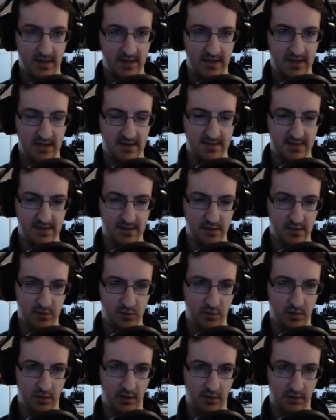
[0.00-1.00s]
need a skill to
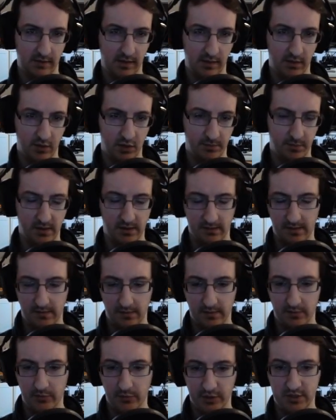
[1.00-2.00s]
unlock that though,
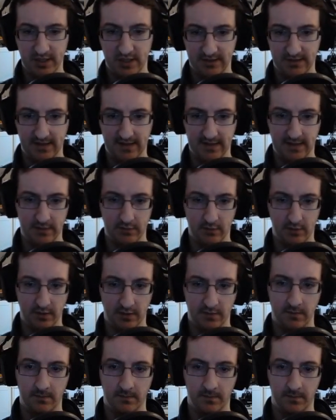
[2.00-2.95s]
but we'll check that later on.